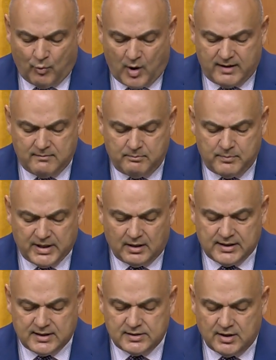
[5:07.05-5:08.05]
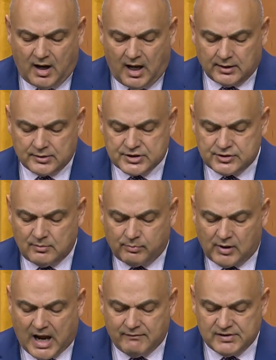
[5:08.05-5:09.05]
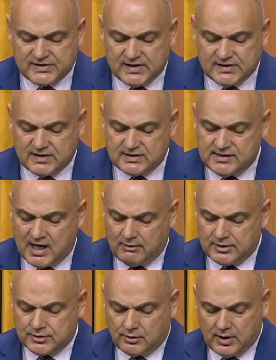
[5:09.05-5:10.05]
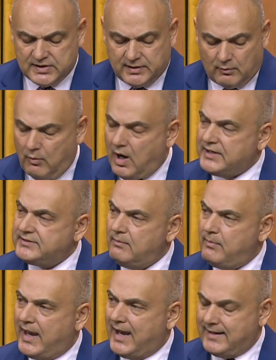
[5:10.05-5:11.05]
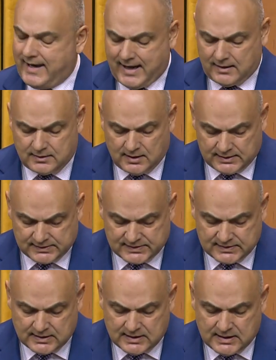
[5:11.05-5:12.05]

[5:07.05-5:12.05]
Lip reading: $1 billion to provinces and territories that want to ban handguns.